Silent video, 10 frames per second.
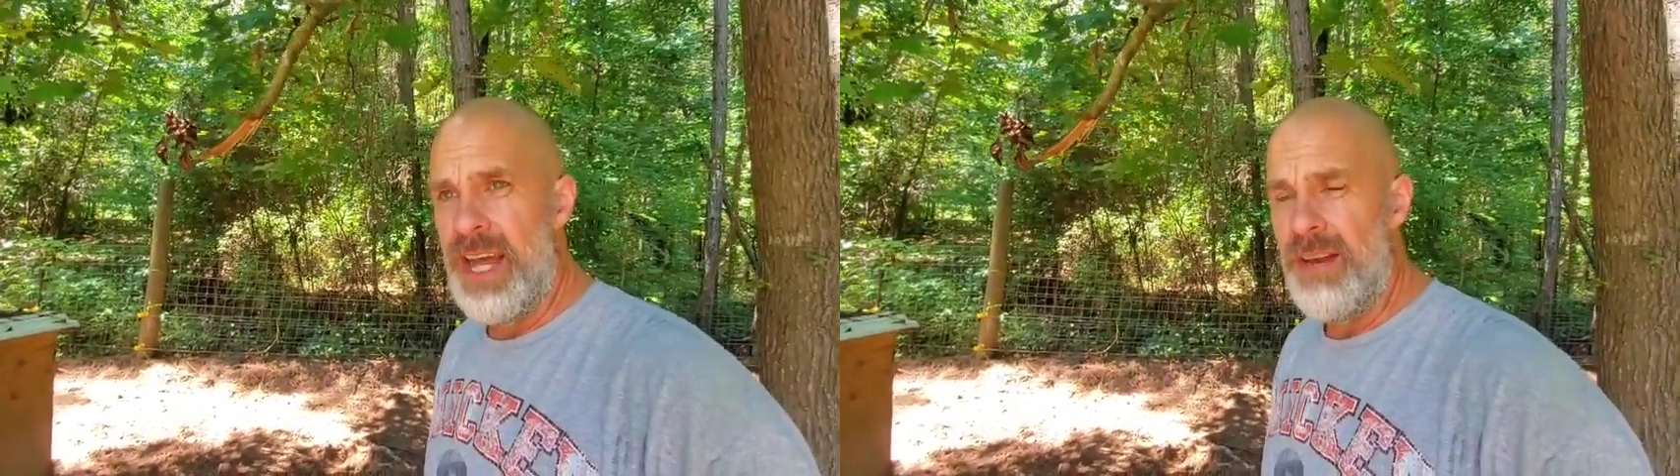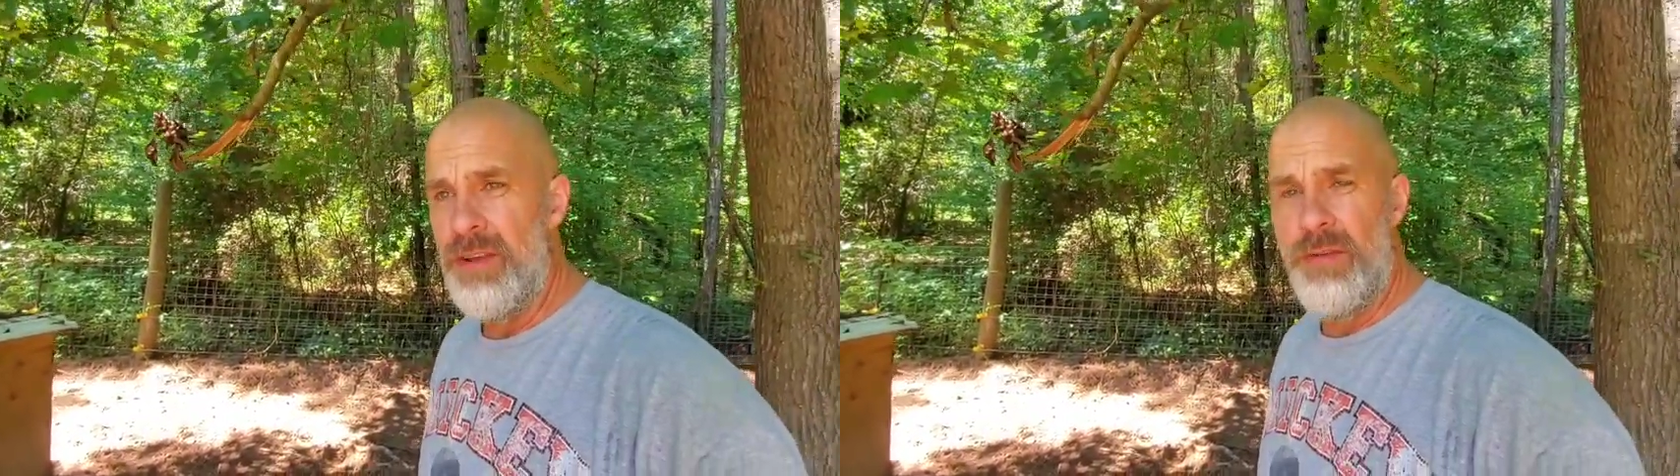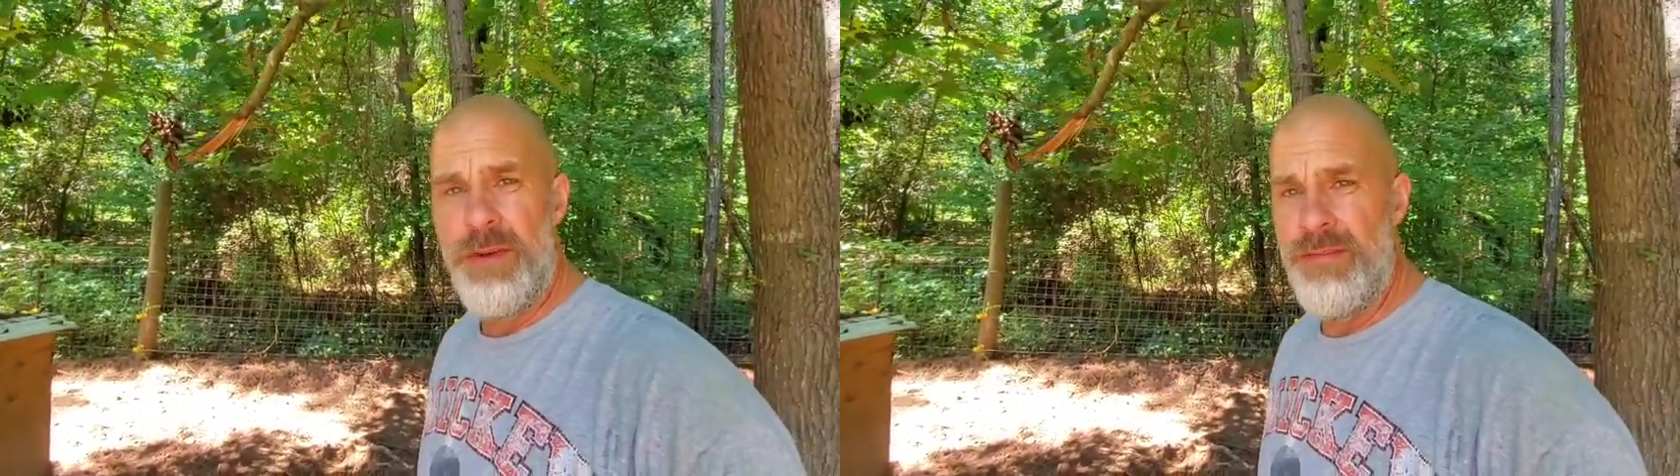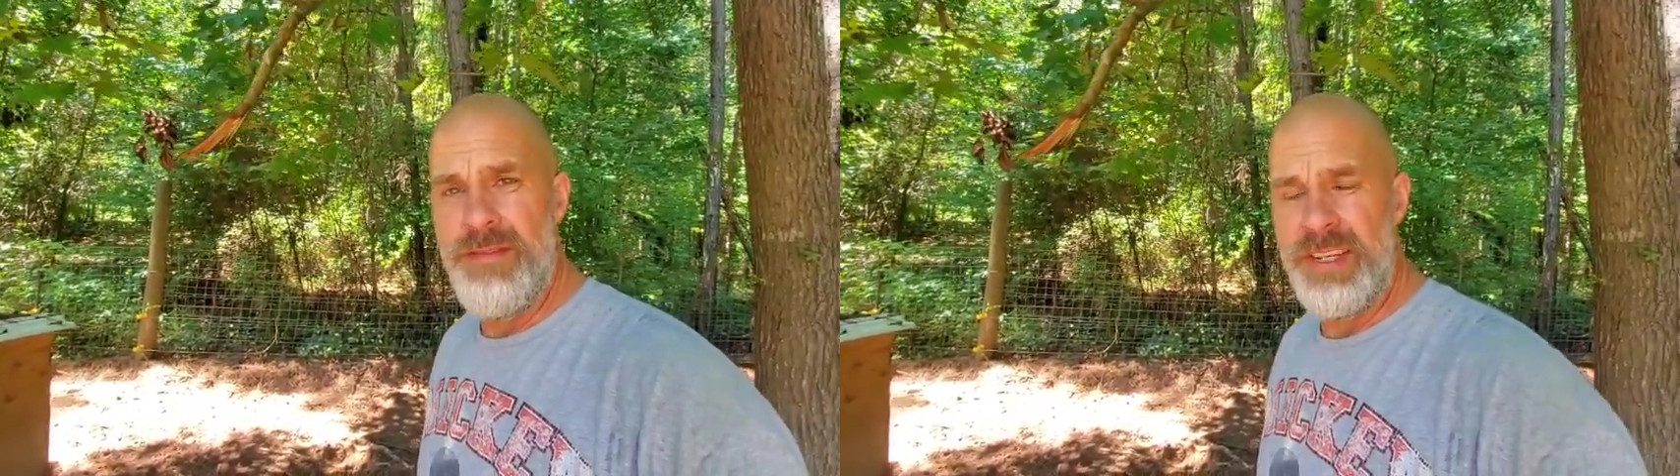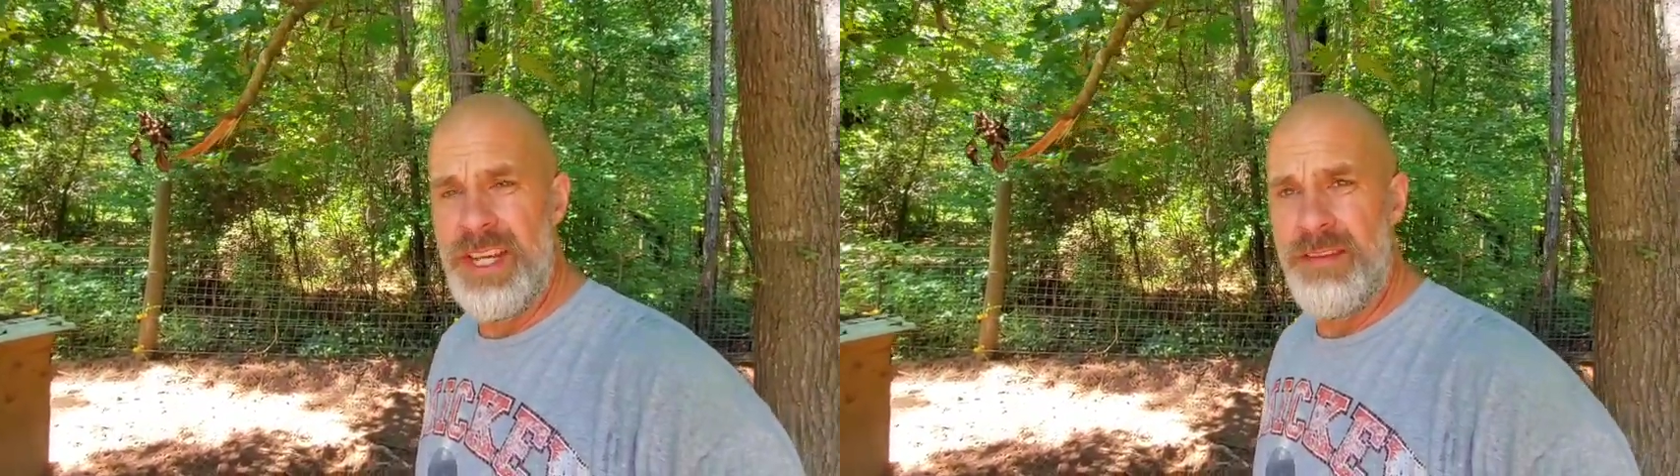I don't know if we've
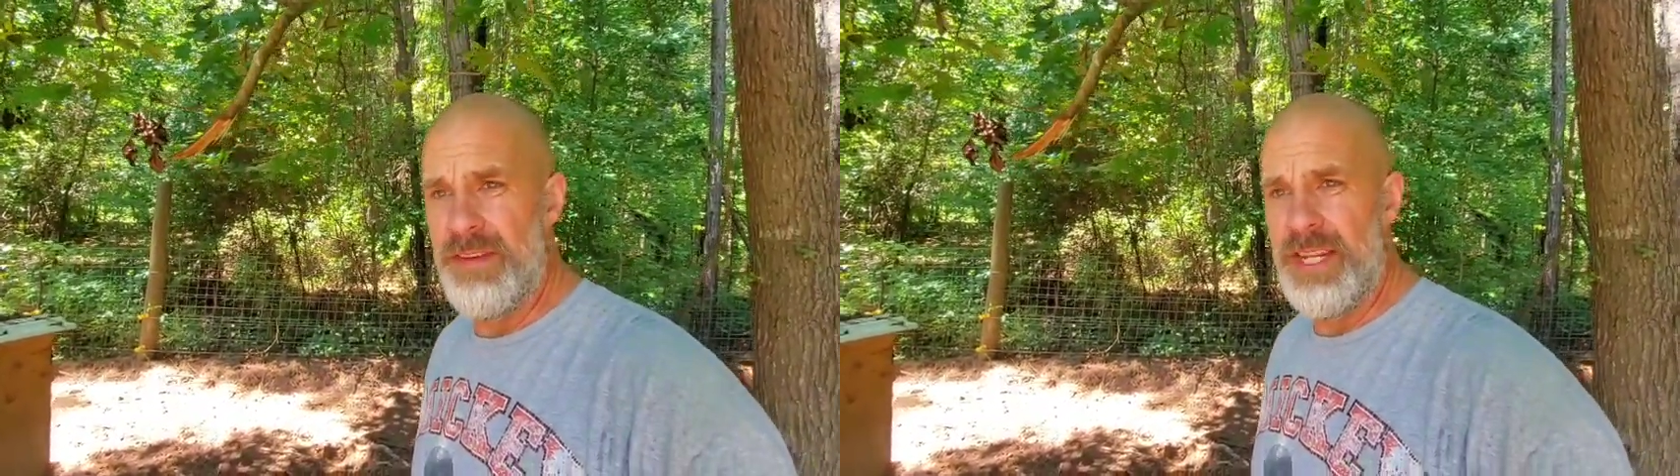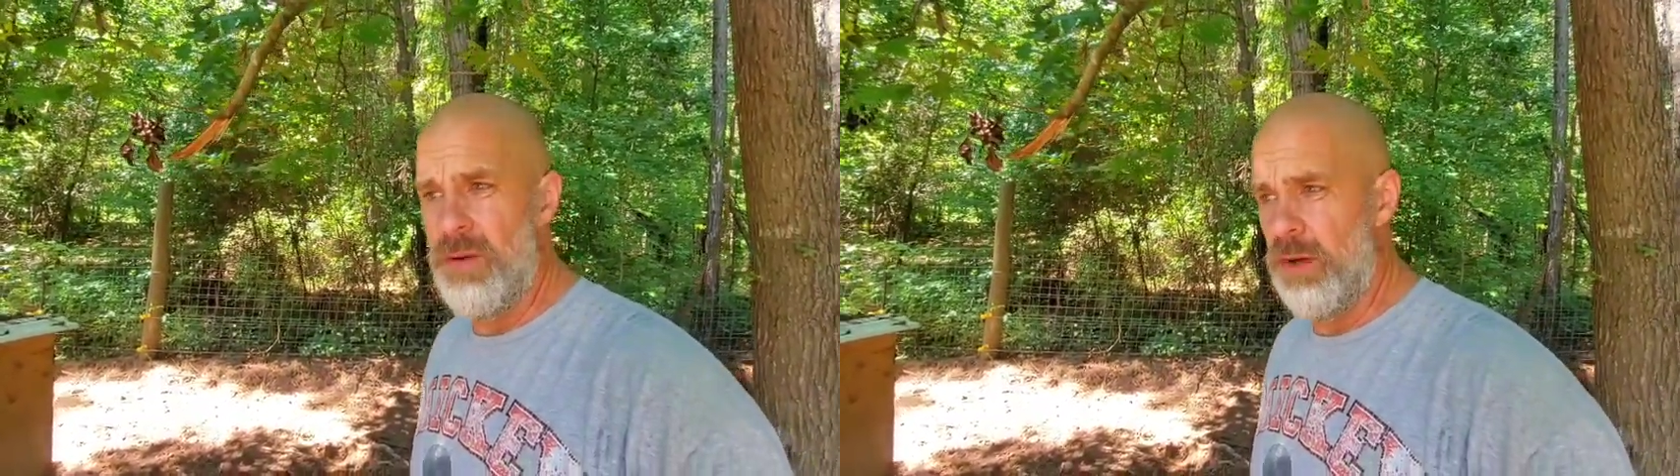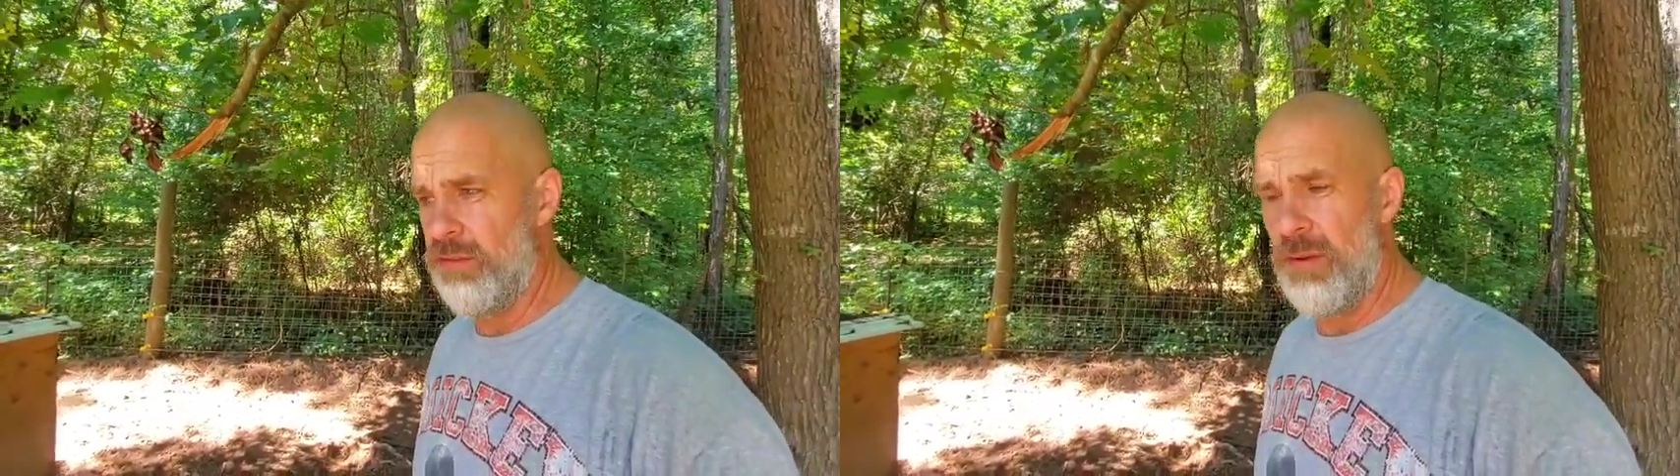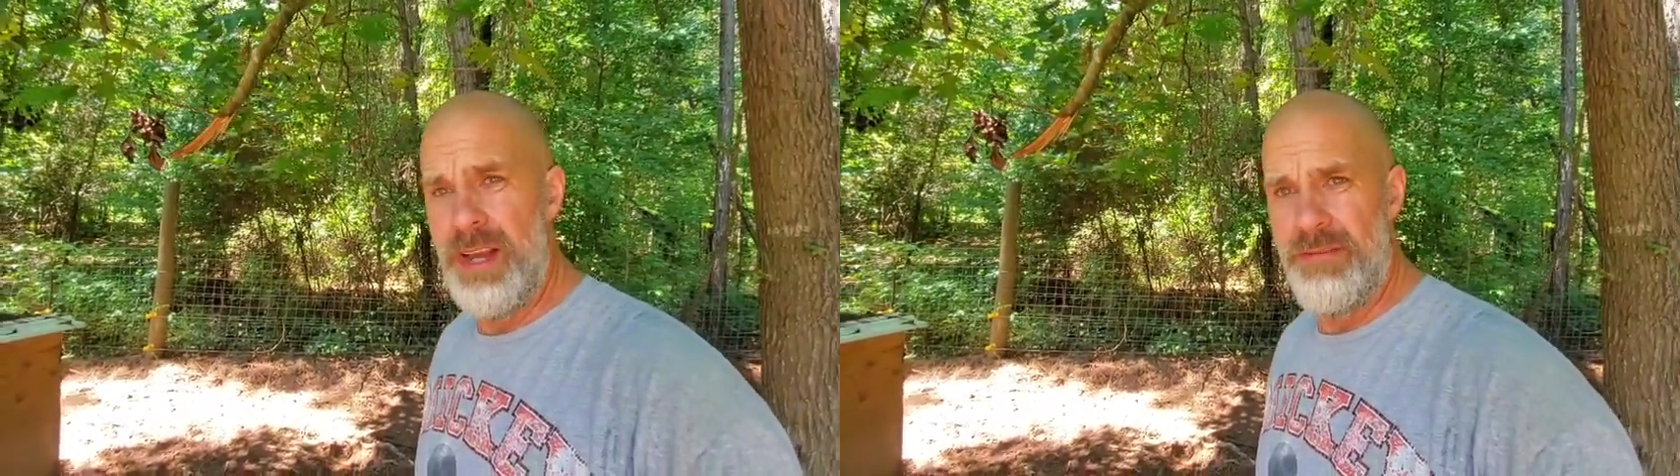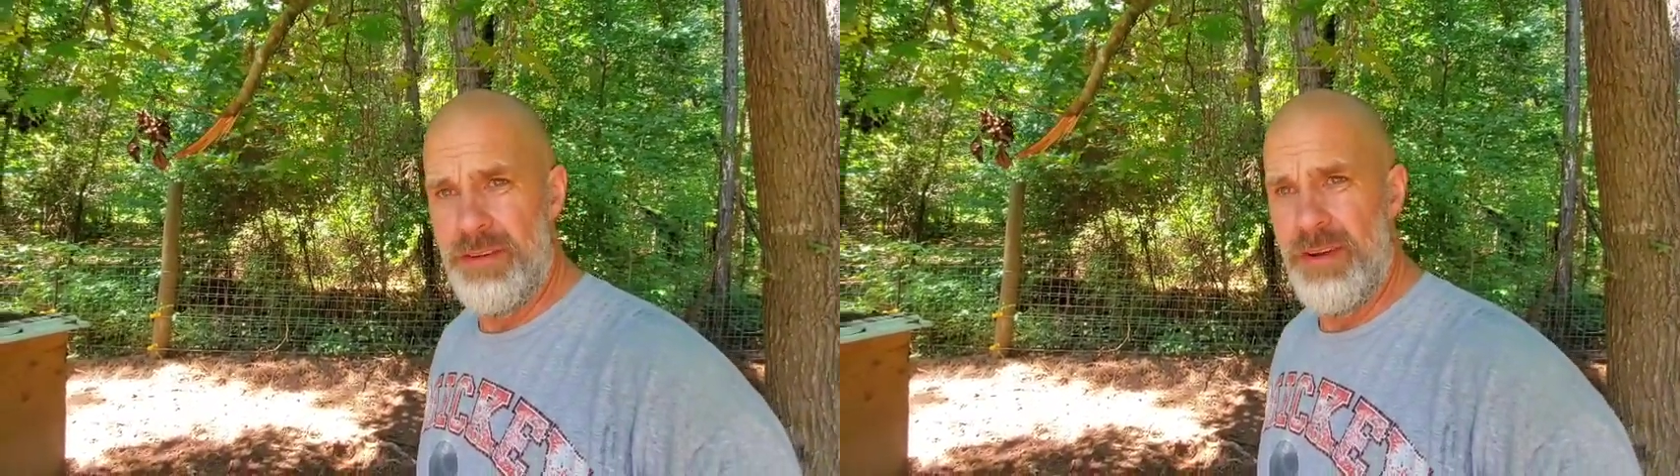even done a video
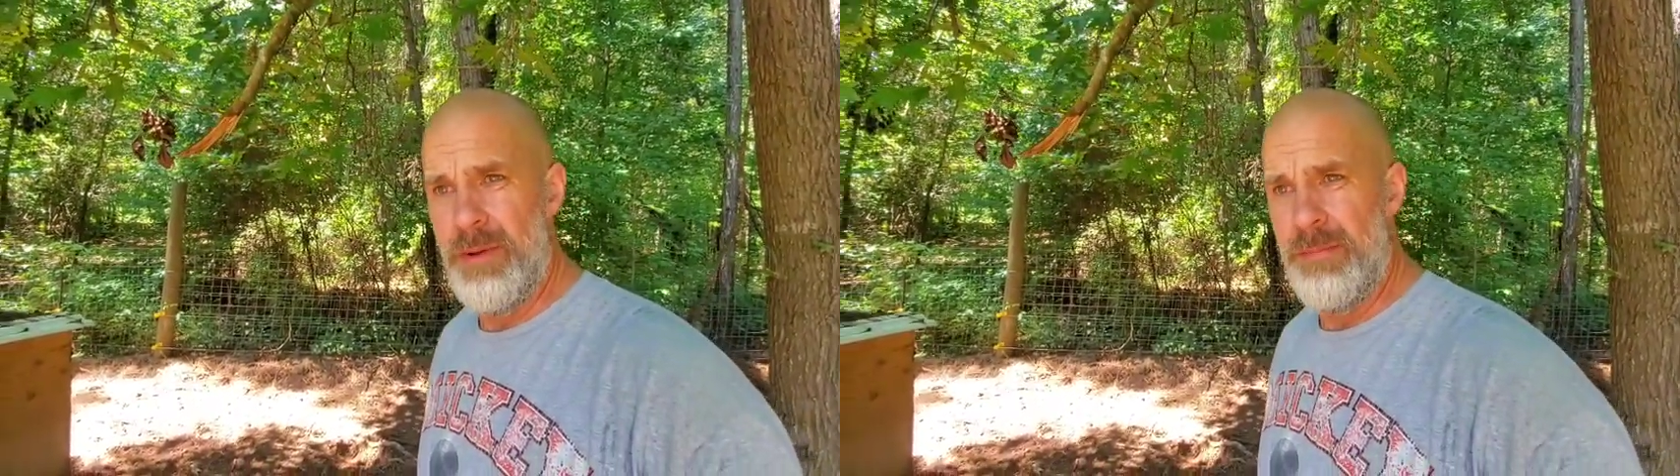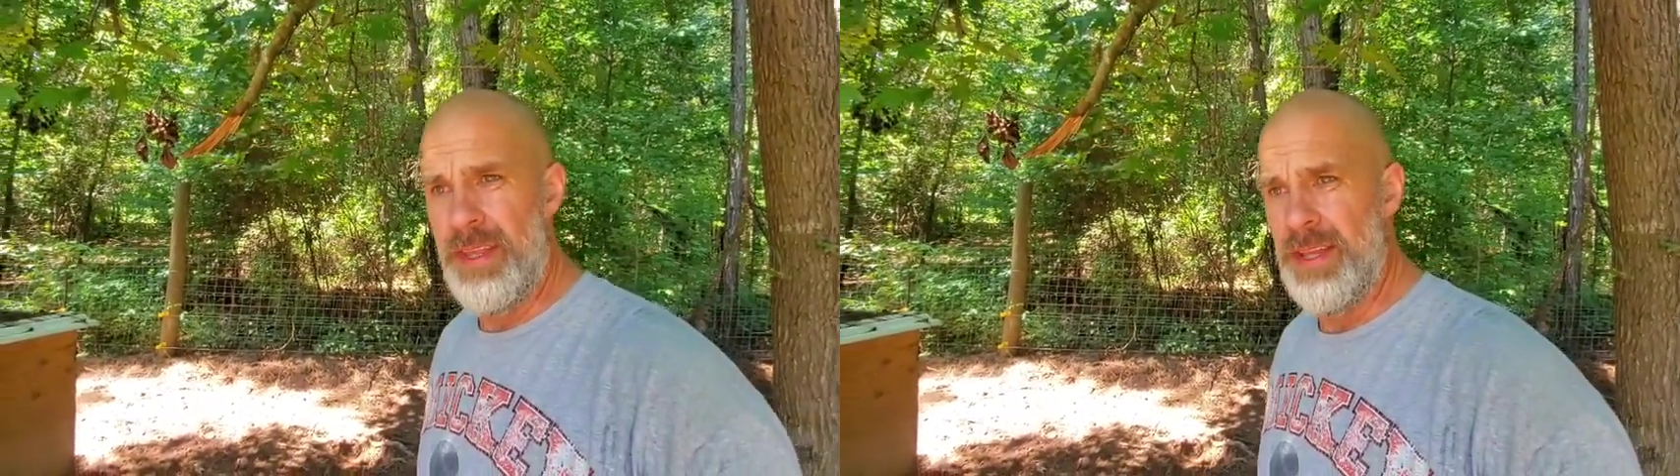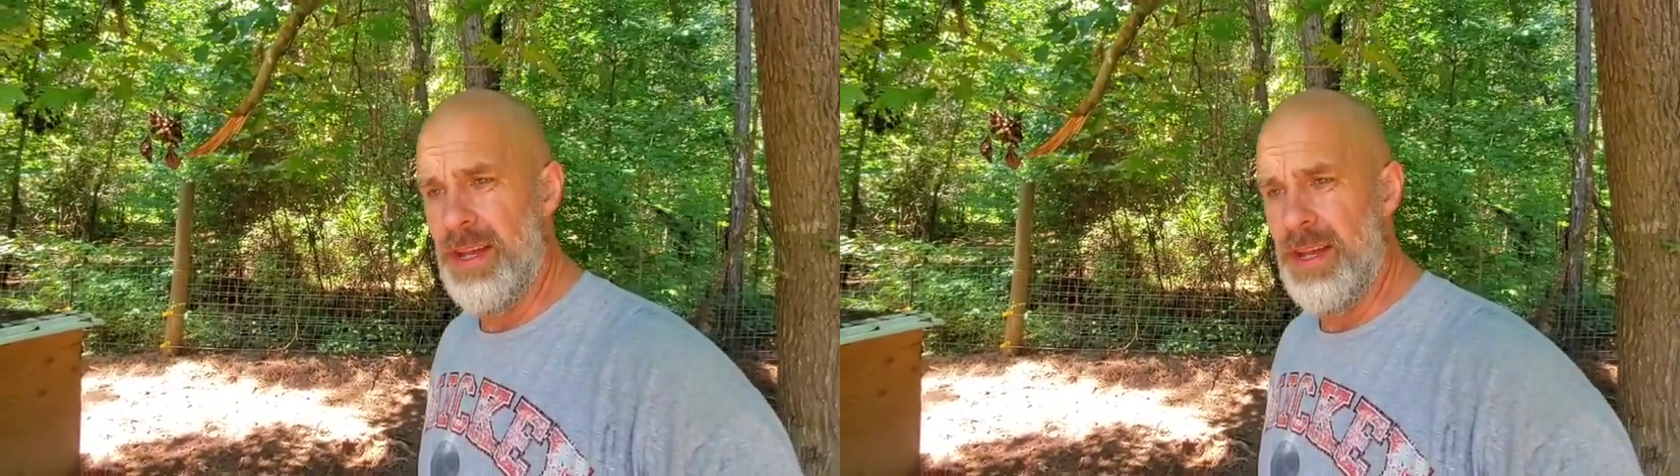whatsoever on them.